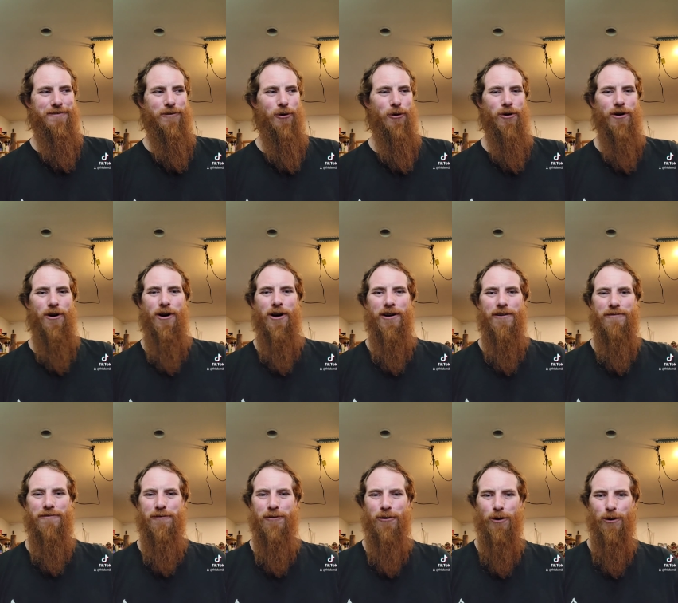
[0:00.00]
four
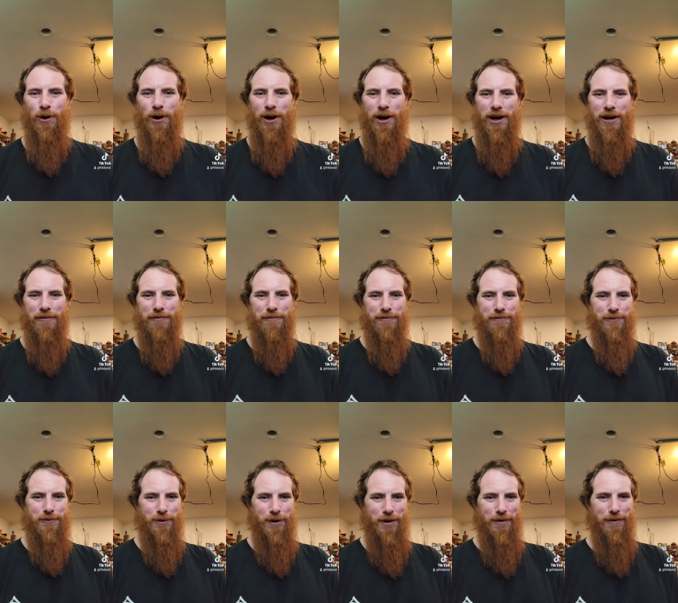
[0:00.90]
on, four off,
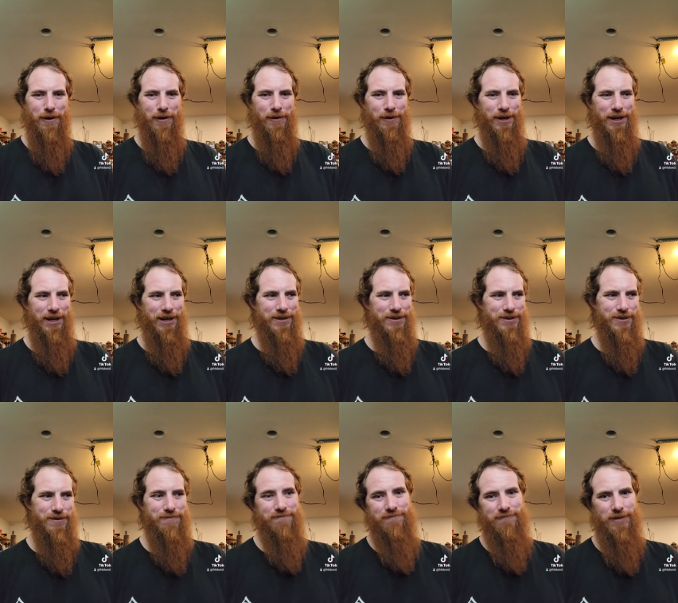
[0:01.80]
12 hour
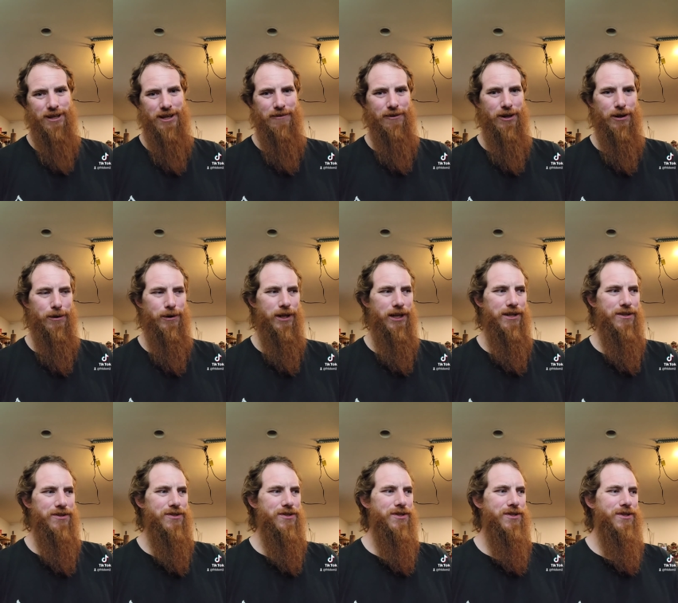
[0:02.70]
days, 11 hour
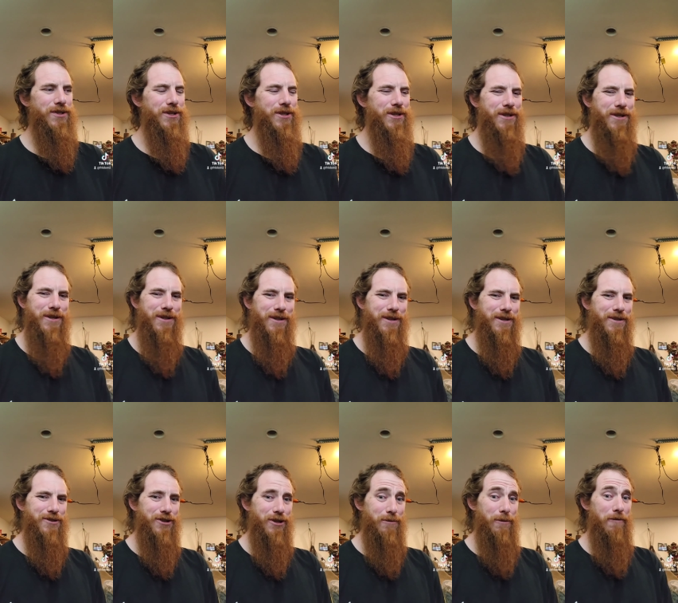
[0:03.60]
days.
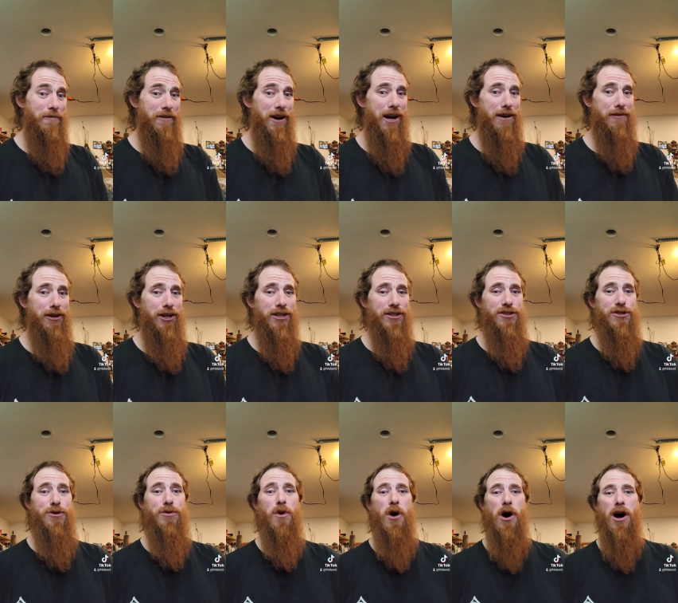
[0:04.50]
It's going to be five on,
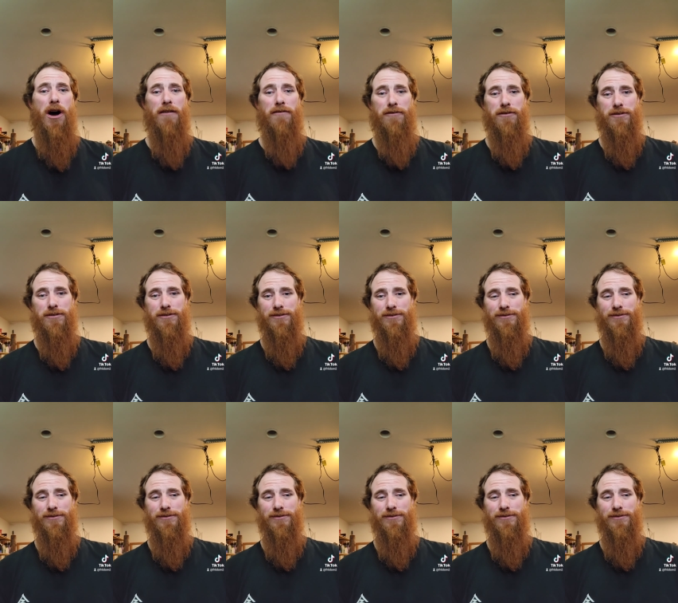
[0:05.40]
two off.